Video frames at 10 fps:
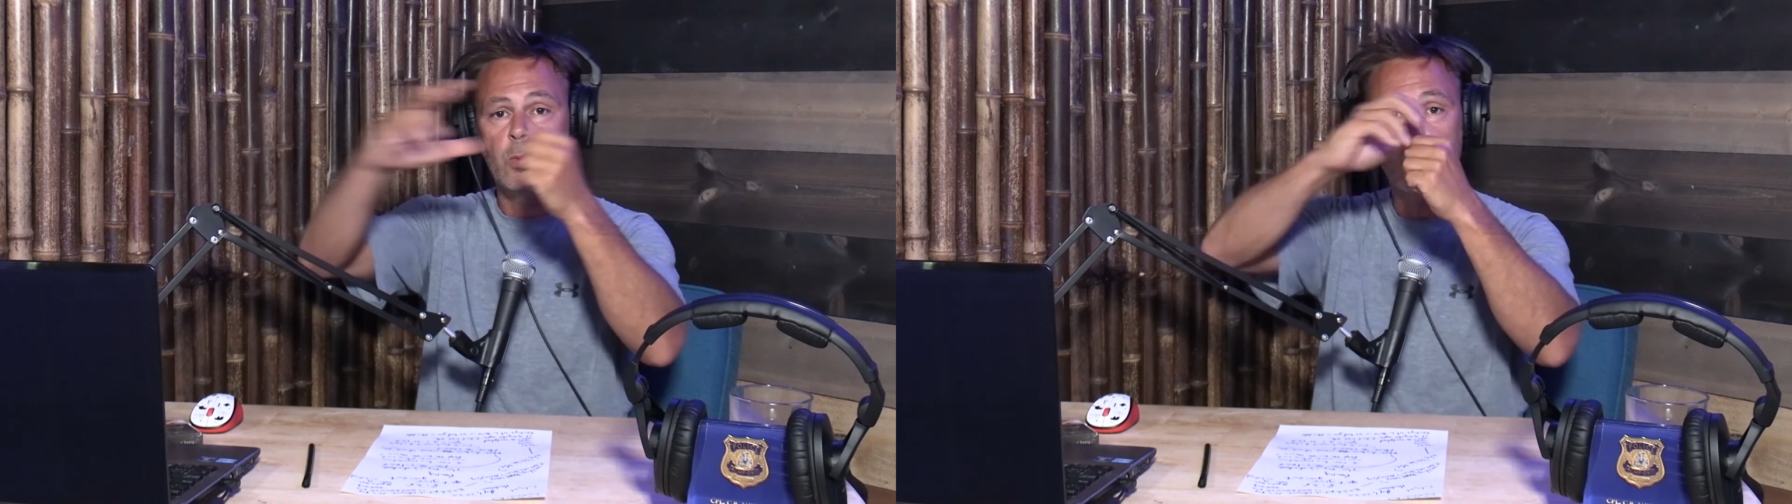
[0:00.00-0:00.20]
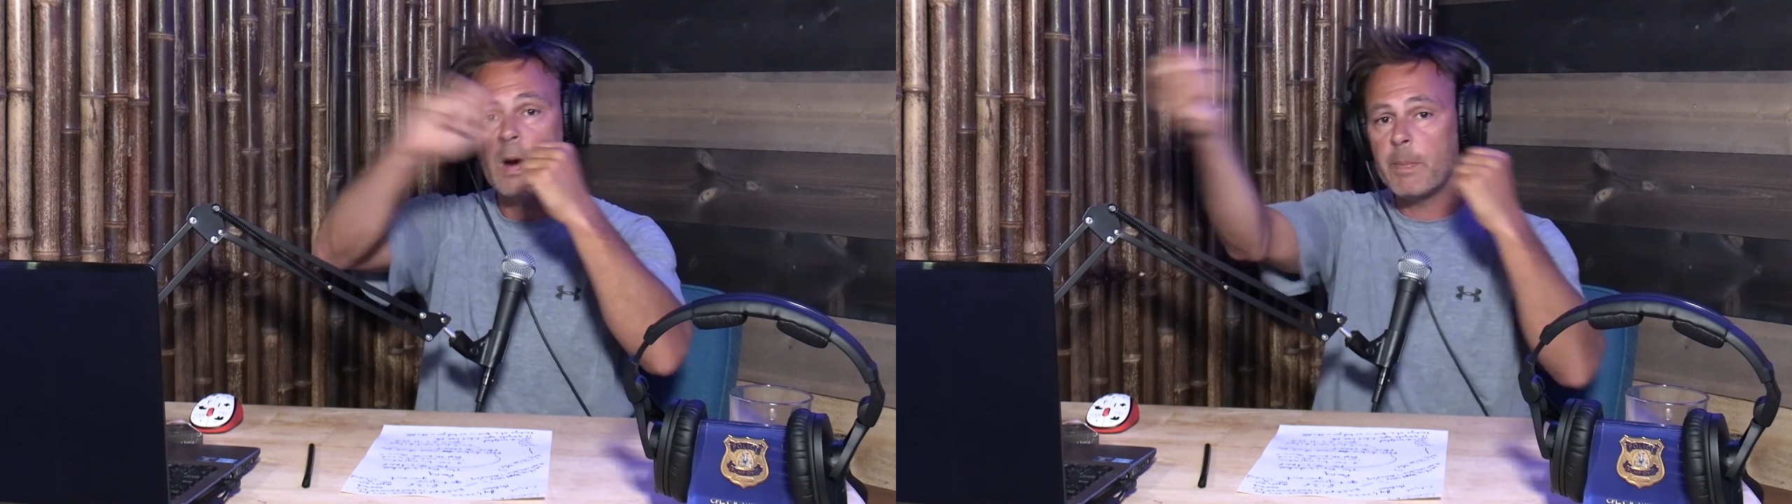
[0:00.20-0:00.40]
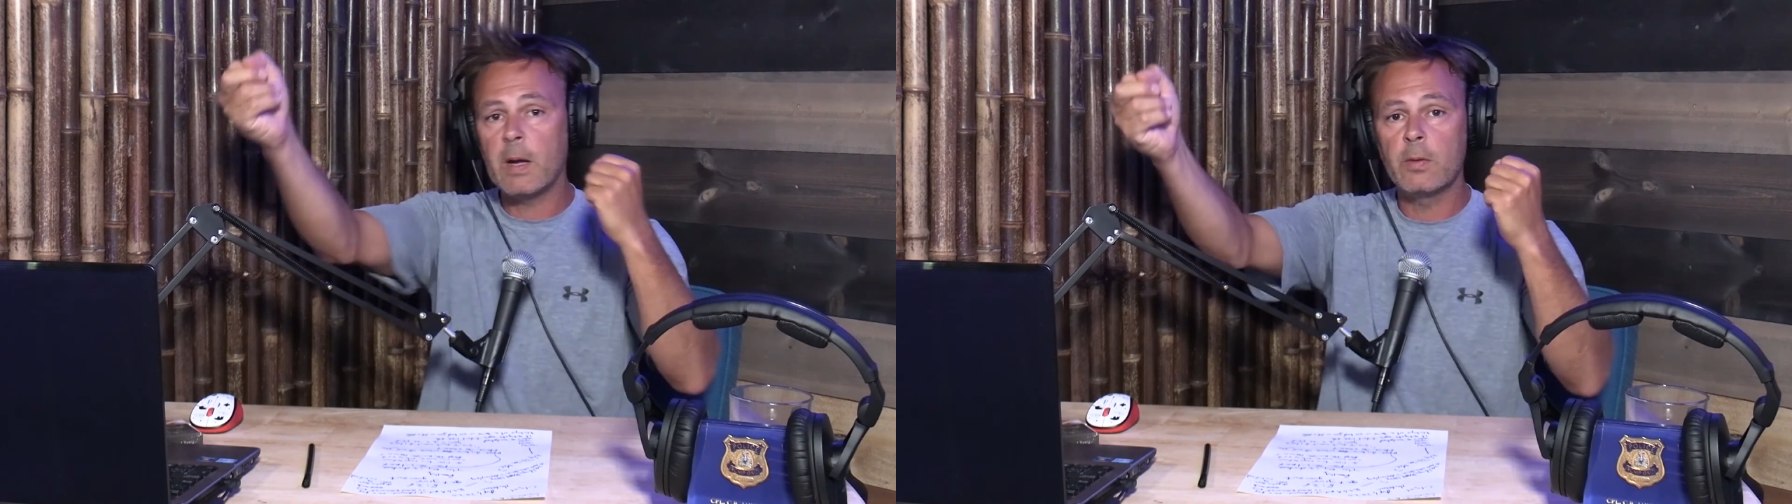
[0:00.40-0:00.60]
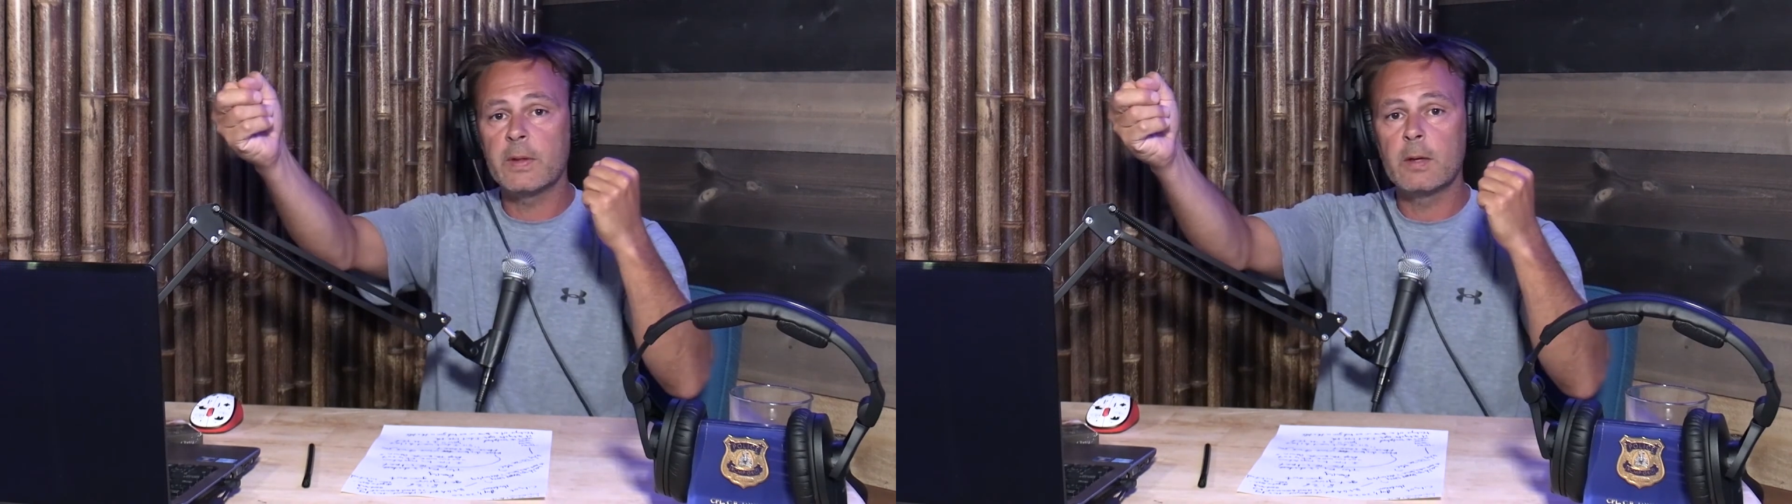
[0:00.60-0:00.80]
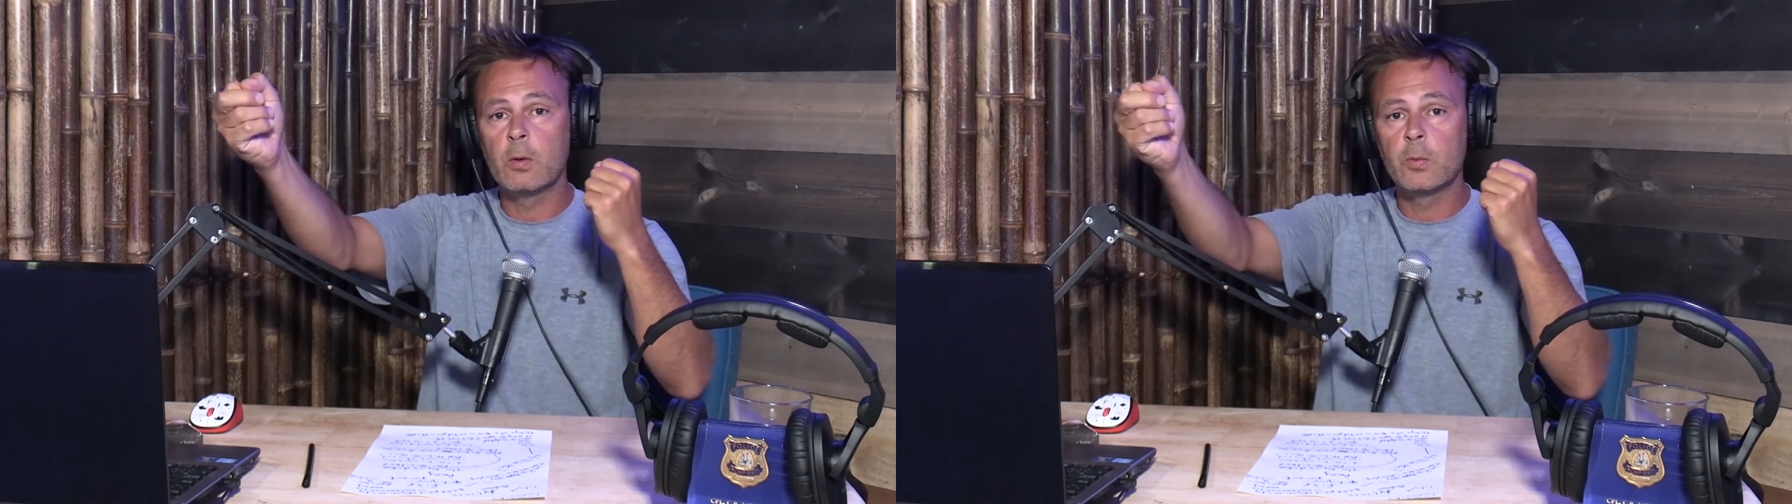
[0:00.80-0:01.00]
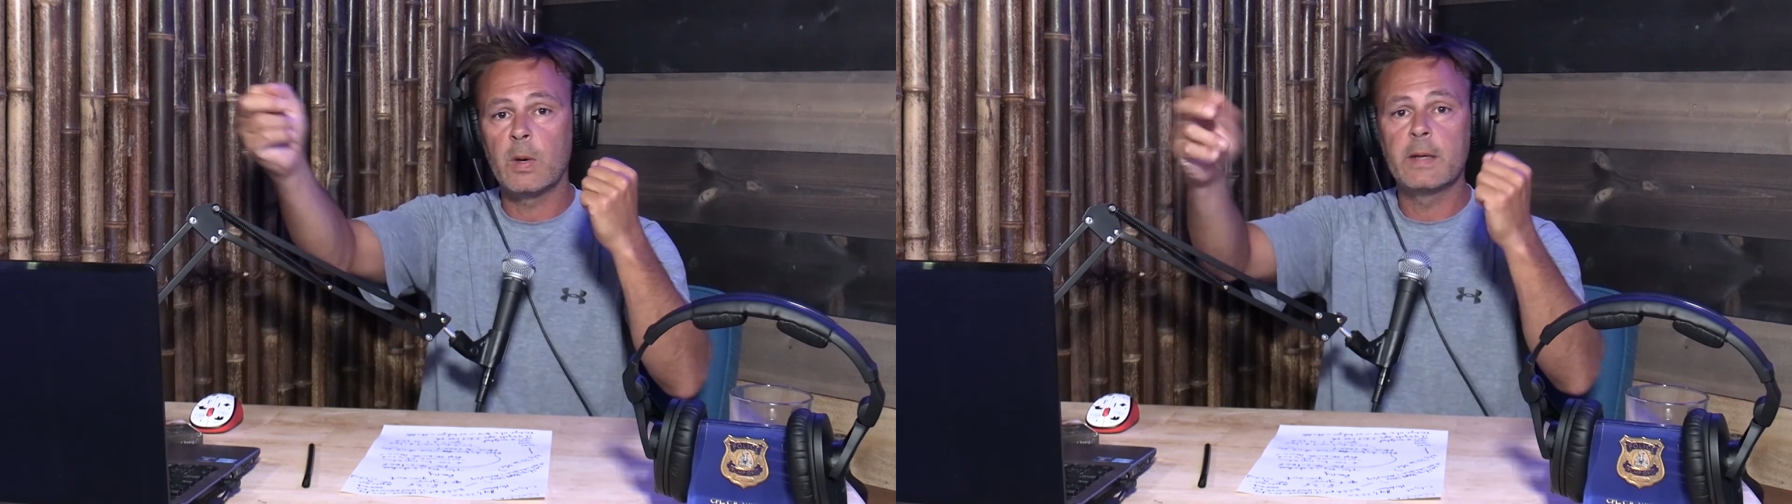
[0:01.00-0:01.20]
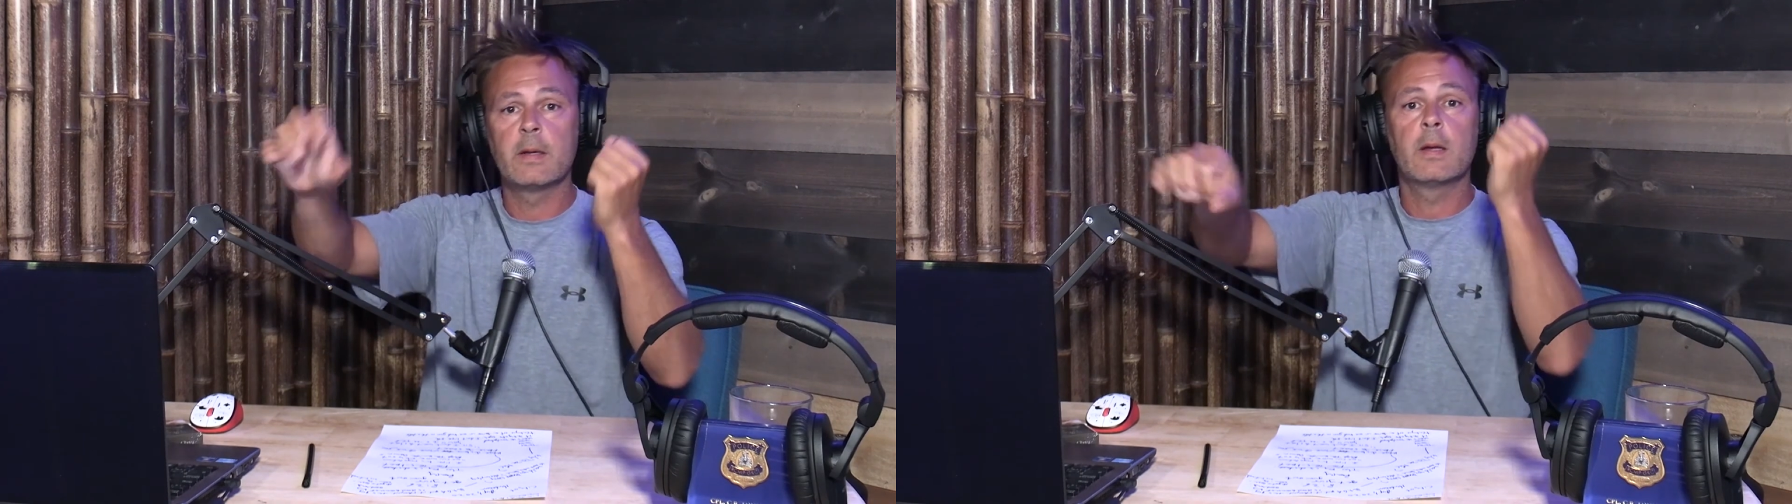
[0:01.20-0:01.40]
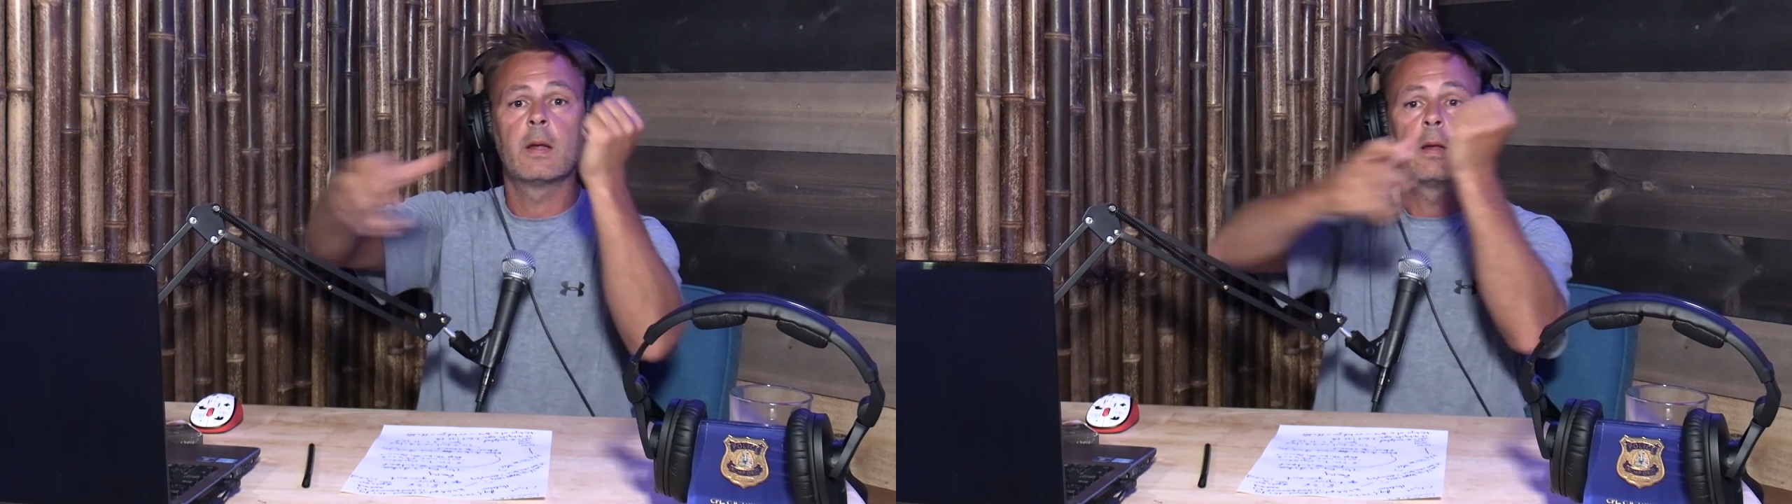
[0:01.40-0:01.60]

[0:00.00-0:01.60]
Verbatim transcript: rip out the old one.